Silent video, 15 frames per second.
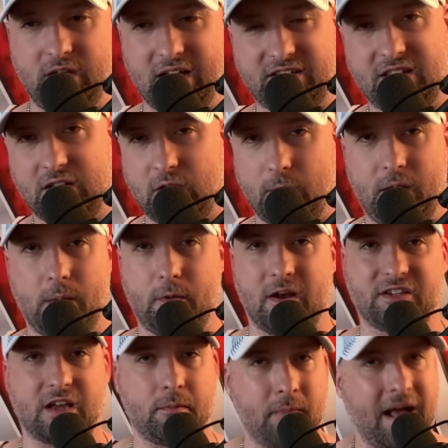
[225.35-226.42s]
Yes, the WWE
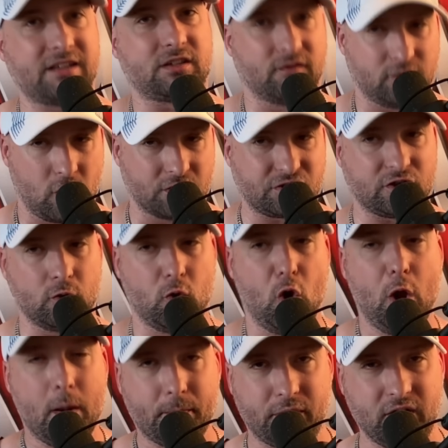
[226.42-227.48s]
has a massive lawsuit
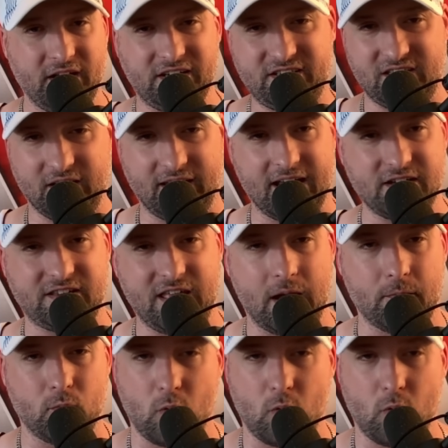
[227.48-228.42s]
placed against them.